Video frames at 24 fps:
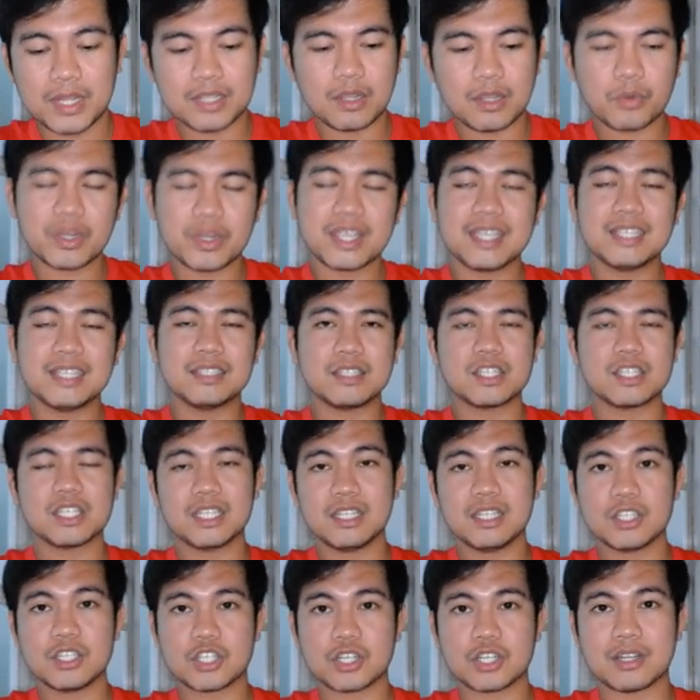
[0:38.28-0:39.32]
Well, our
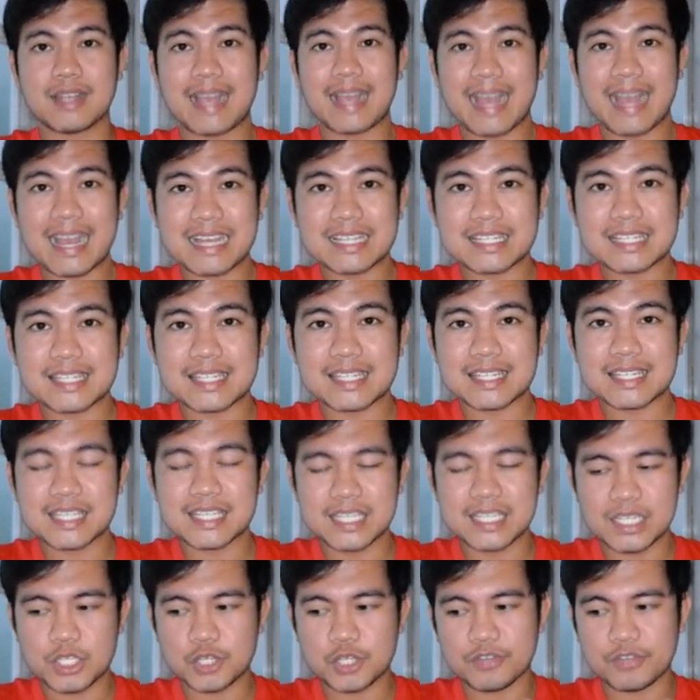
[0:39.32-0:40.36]
English teacher
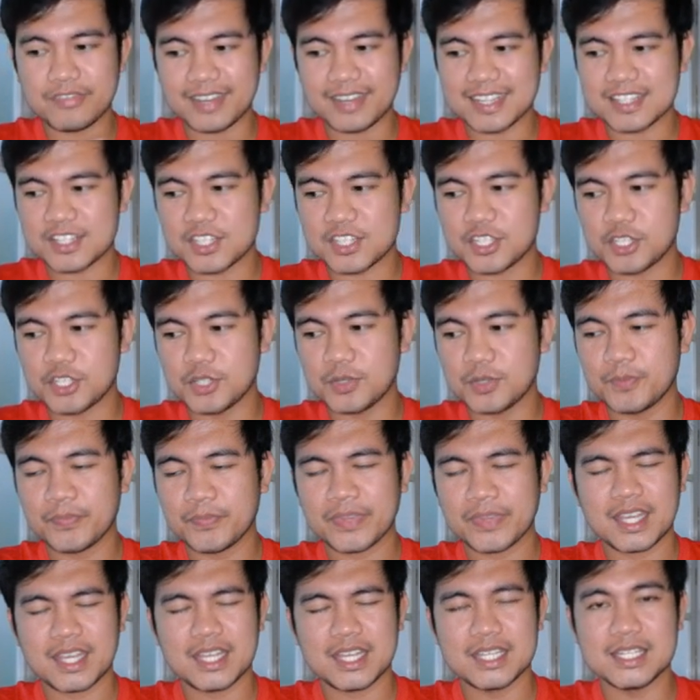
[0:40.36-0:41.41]
asked each of us
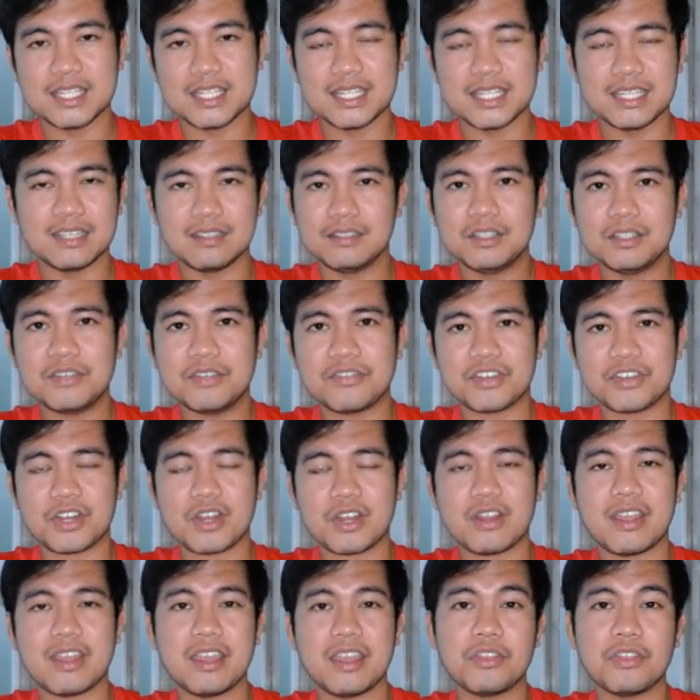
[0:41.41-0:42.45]
to
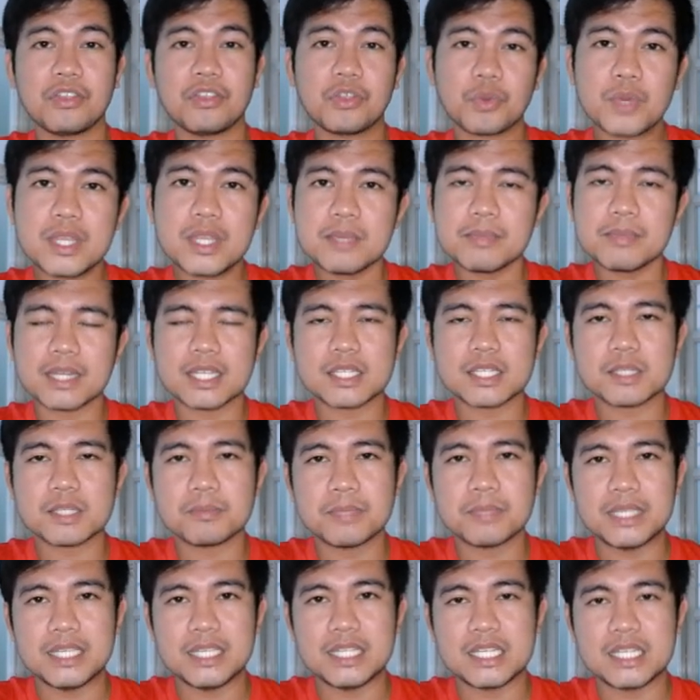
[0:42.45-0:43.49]
deliver a three minute
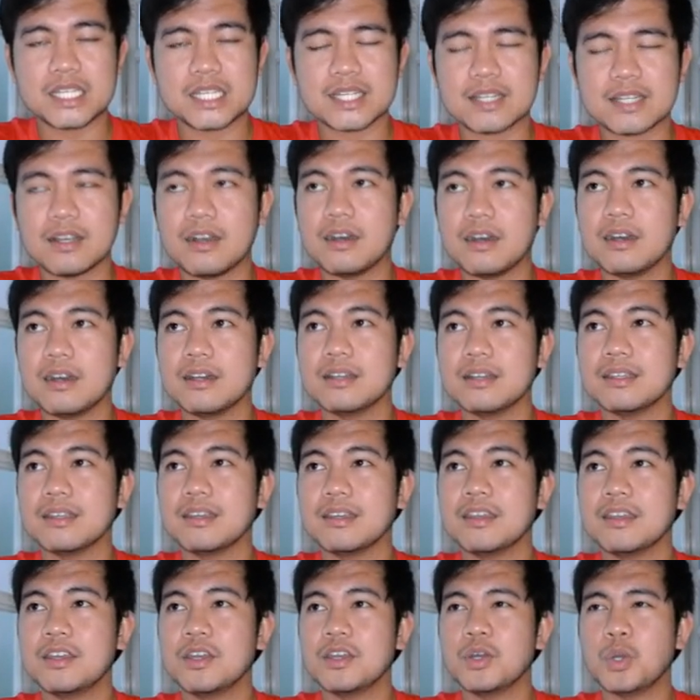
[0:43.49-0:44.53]
speech
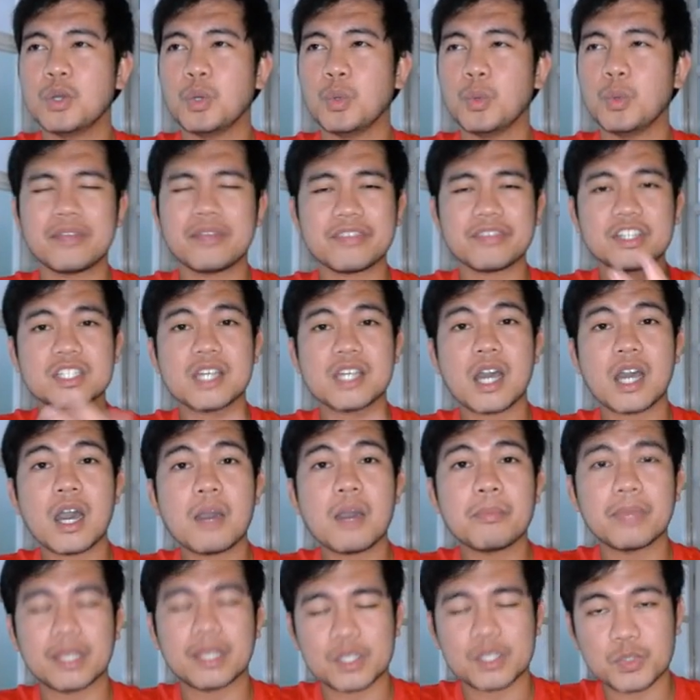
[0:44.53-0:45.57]
on whatever
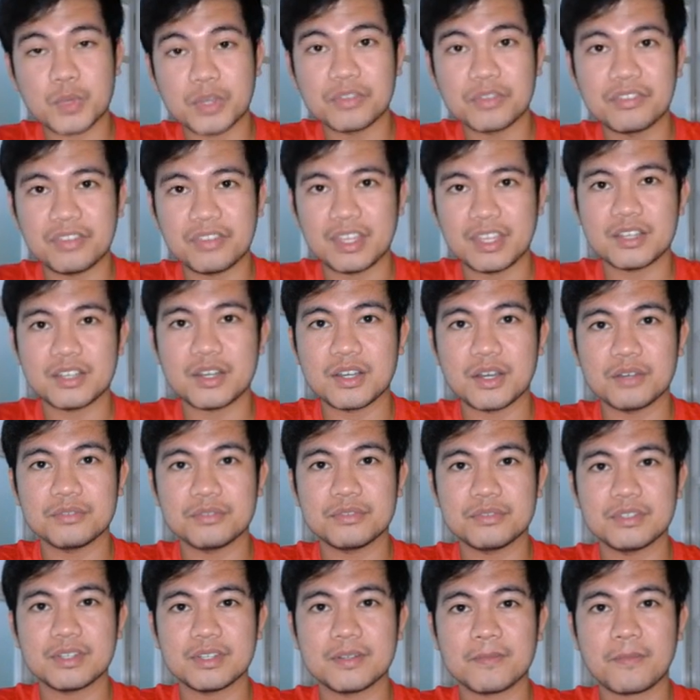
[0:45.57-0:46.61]
topics we could think
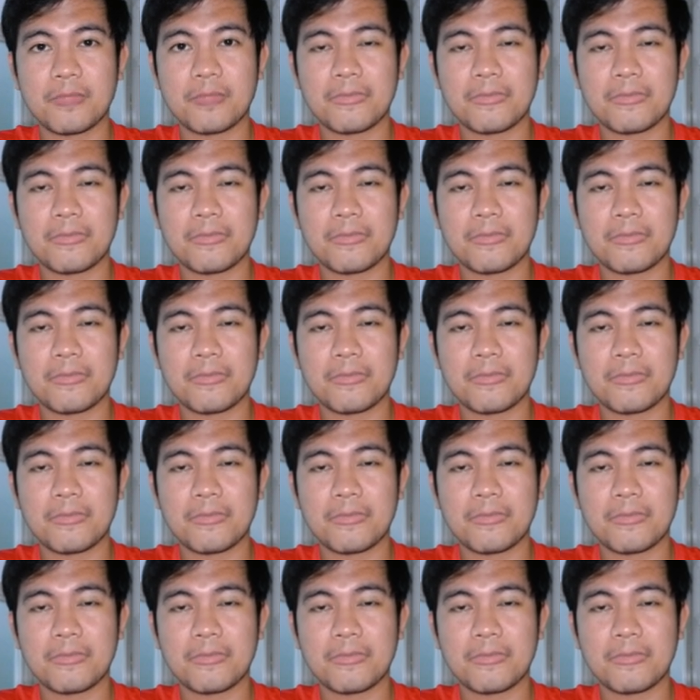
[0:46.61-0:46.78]
of.